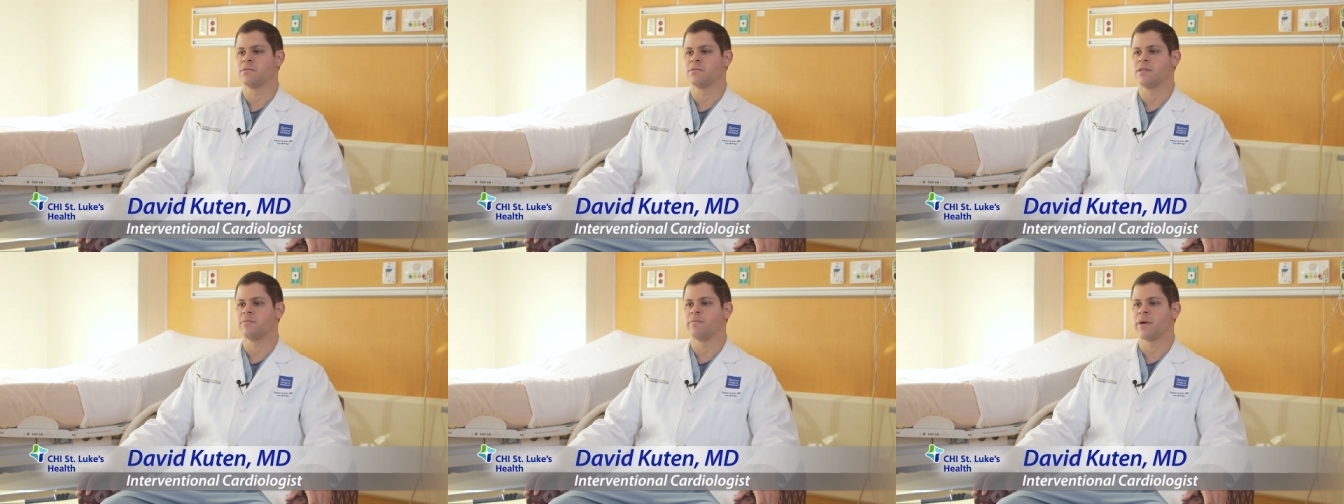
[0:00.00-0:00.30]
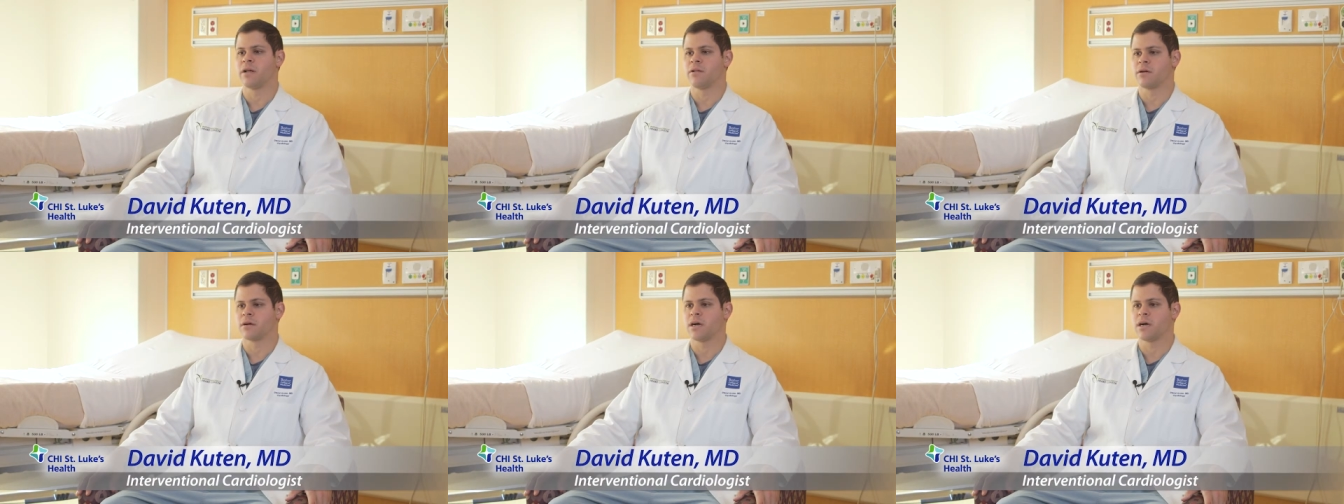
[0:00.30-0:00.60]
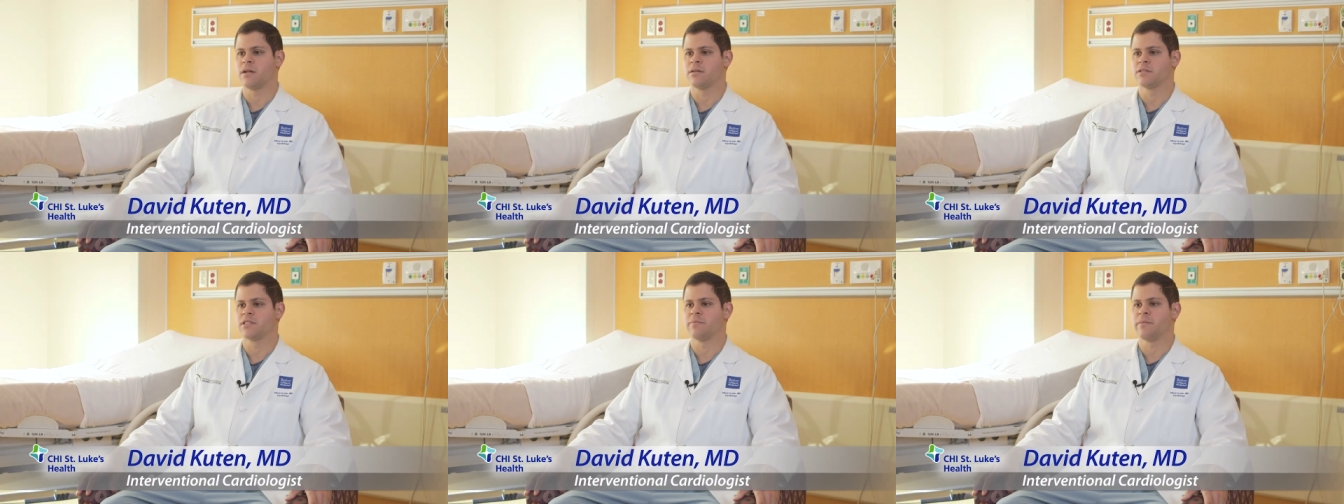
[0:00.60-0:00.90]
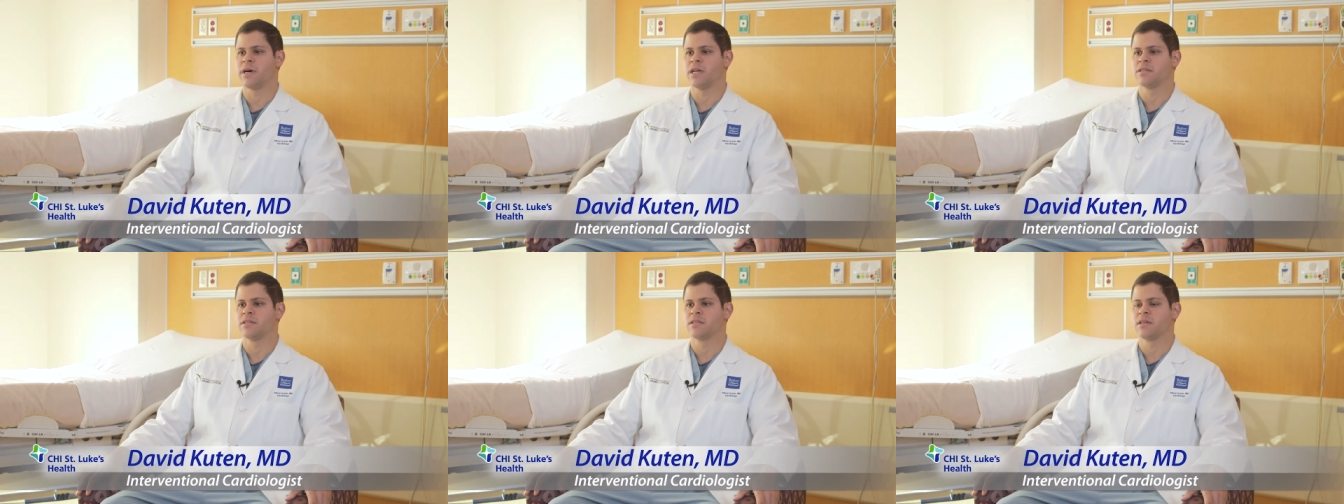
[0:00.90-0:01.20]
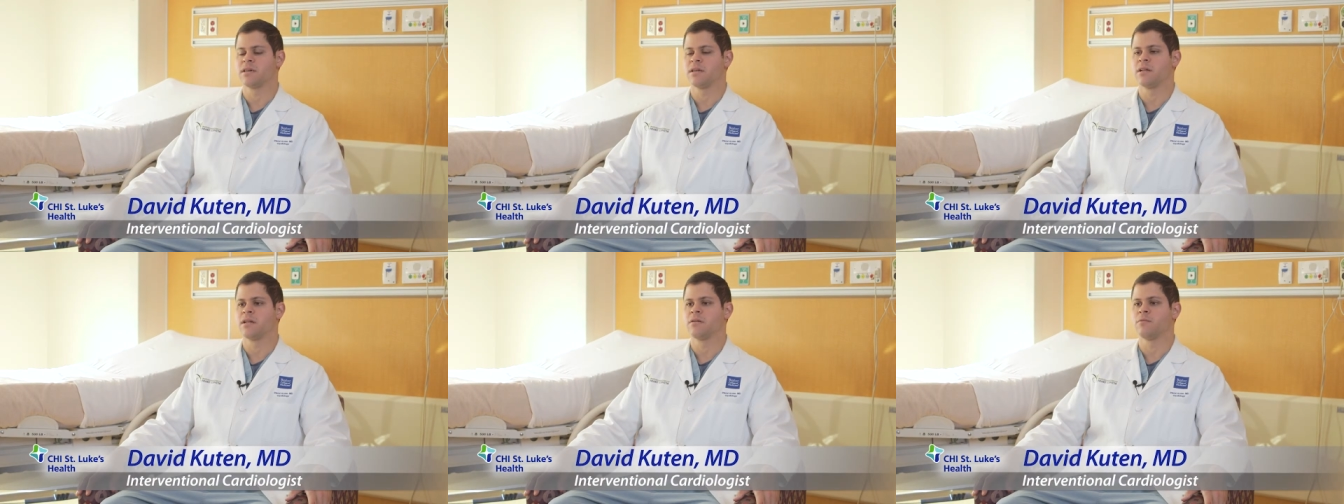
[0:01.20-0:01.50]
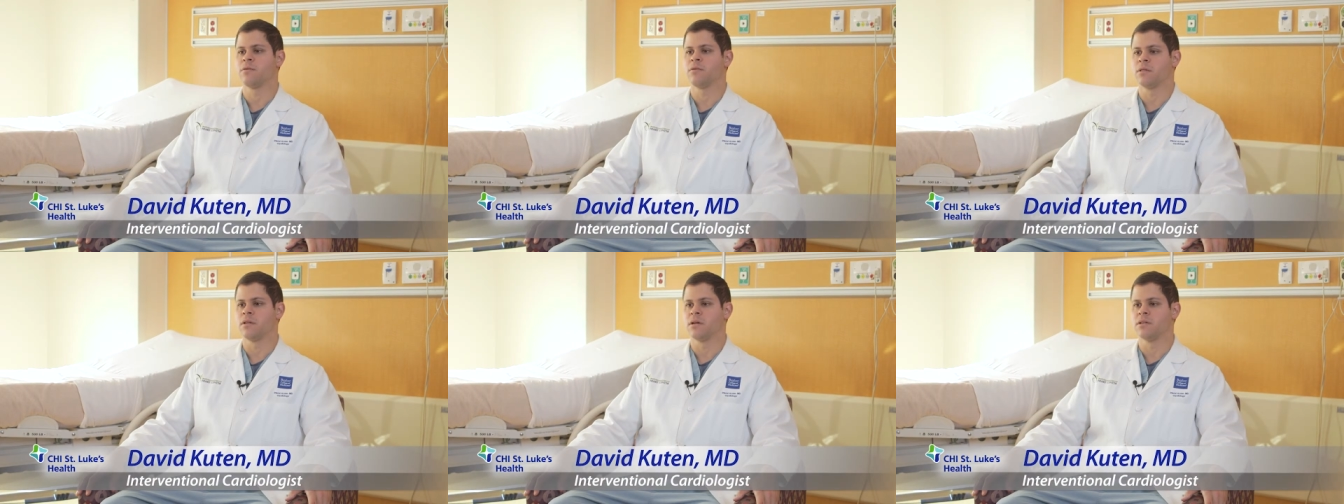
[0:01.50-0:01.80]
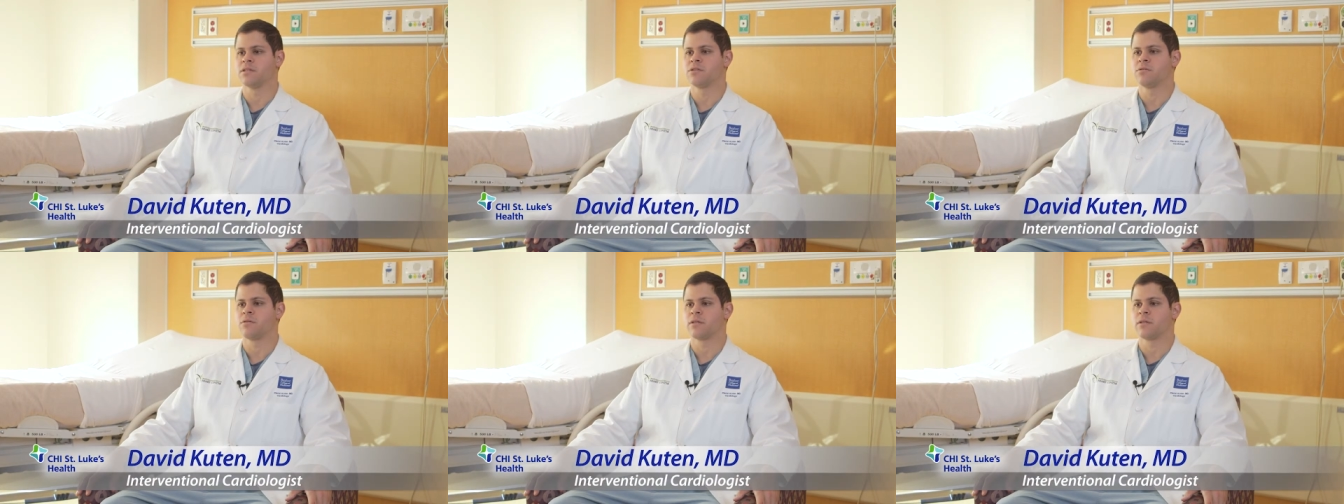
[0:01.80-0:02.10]
with Baylor College of Medicine and
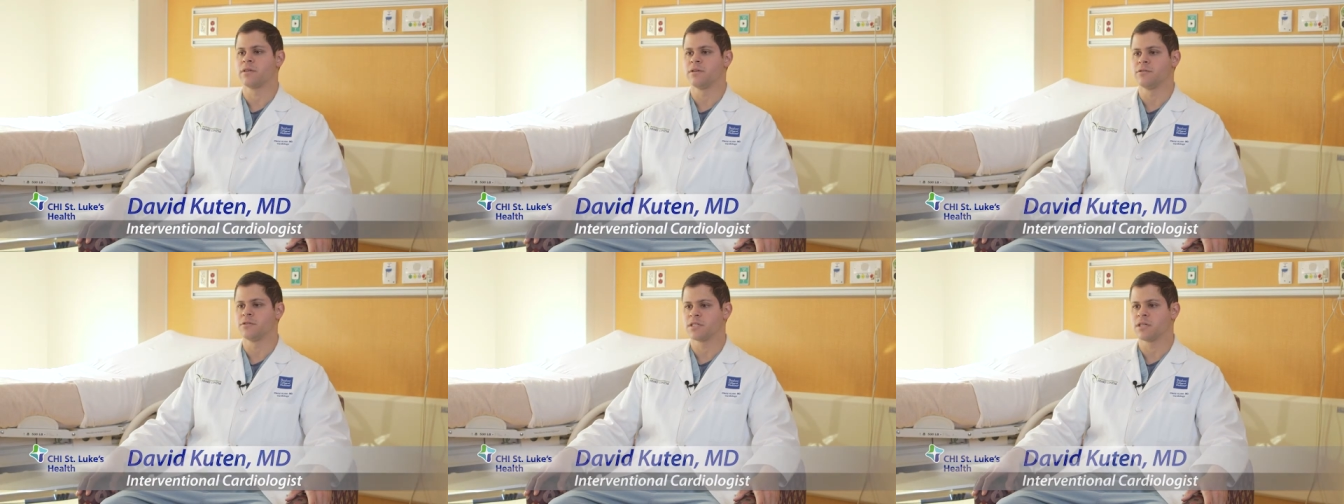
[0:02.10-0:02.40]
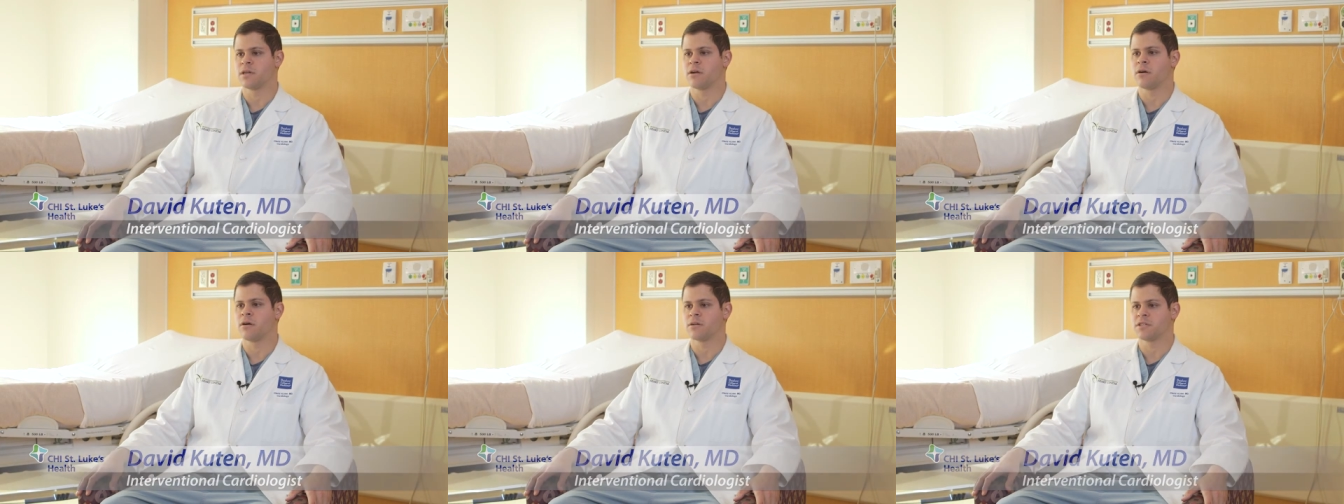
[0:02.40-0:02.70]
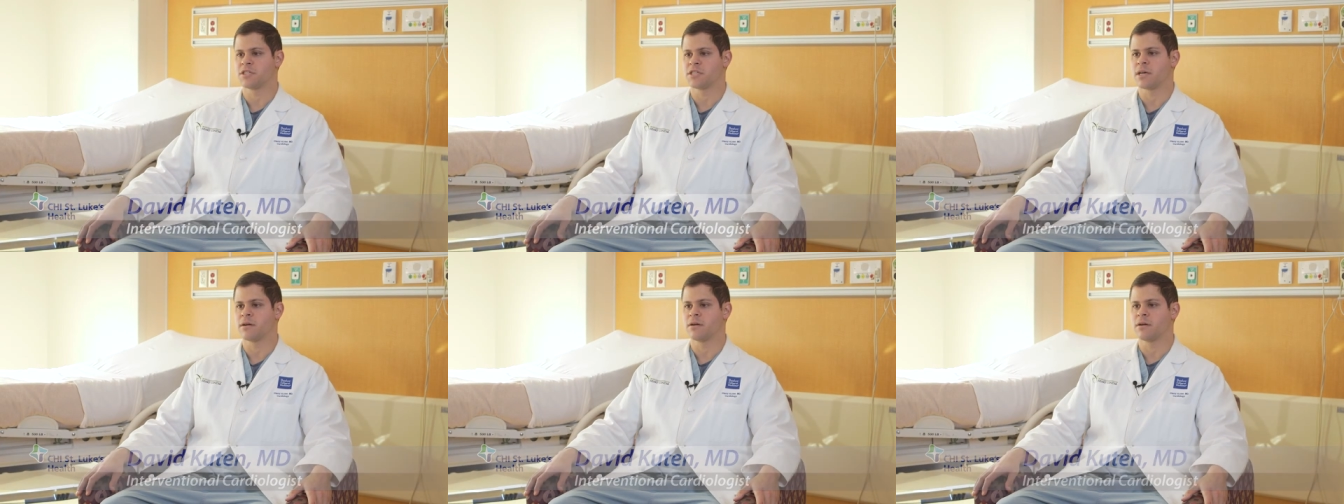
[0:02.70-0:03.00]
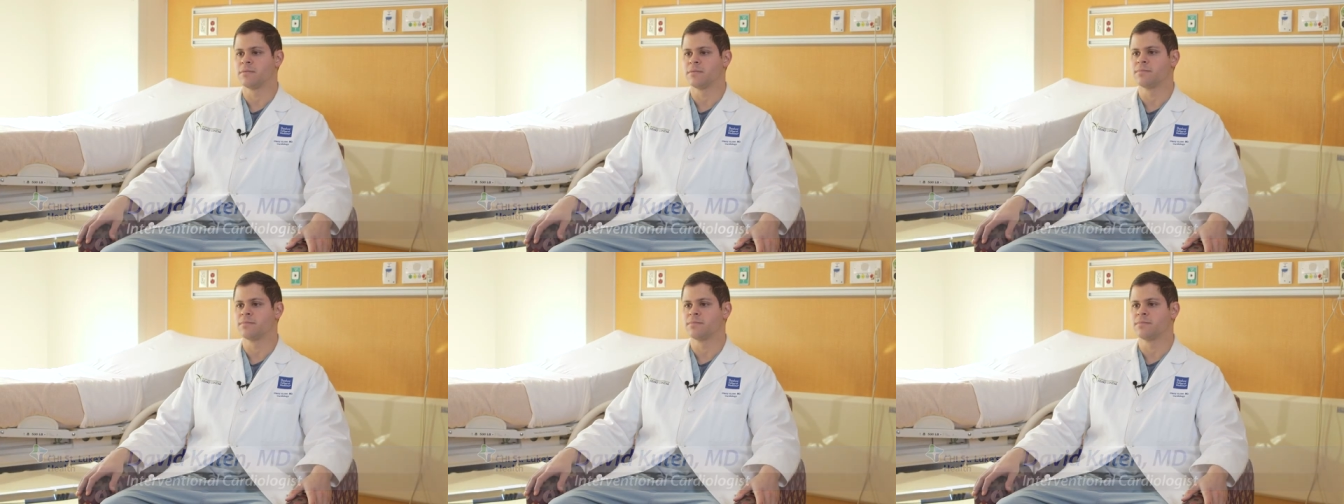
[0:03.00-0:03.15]
Woodlands North Houston Heart Center.